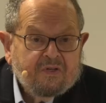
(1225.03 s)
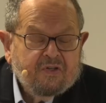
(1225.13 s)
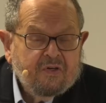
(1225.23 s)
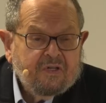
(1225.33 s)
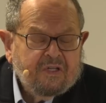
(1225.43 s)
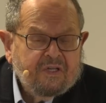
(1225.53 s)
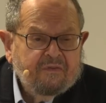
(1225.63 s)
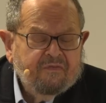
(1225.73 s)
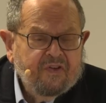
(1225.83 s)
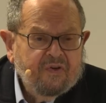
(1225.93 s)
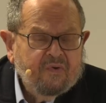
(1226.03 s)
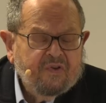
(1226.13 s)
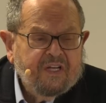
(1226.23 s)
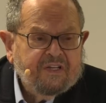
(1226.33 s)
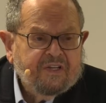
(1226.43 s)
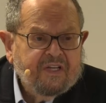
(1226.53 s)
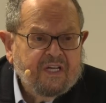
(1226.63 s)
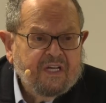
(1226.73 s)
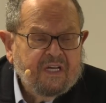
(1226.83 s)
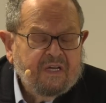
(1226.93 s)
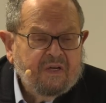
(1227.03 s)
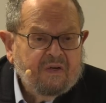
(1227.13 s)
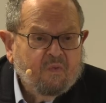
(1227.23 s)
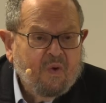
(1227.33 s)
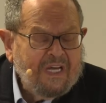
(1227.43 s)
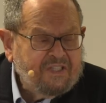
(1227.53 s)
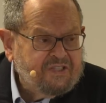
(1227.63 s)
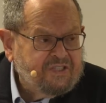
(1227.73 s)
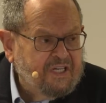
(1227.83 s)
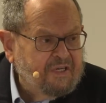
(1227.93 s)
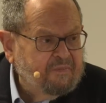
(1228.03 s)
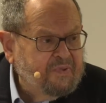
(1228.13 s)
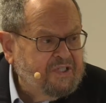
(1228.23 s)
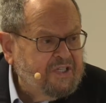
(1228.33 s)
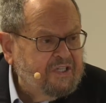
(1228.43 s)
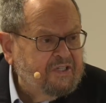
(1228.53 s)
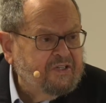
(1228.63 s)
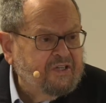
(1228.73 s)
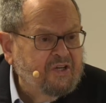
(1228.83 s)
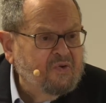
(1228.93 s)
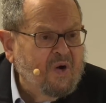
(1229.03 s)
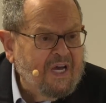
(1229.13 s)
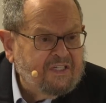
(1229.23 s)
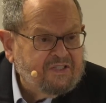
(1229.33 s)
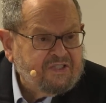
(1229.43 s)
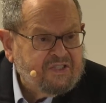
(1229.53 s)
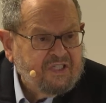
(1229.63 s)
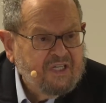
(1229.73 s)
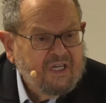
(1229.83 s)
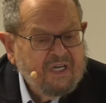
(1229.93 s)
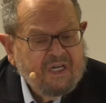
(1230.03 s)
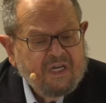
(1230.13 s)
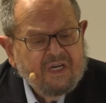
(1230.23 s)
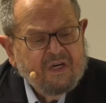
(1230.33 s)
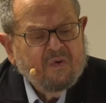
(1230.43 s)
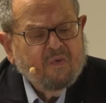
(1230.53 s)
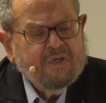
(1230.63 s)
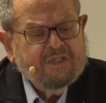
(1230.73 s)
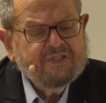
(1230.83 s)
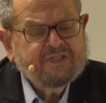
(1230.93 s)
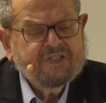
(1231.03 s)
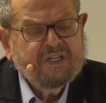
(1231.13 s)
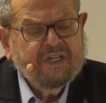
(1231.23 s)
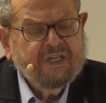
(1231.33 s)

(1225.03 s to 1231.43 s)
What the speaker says: took the view that the West, and in particular the US, was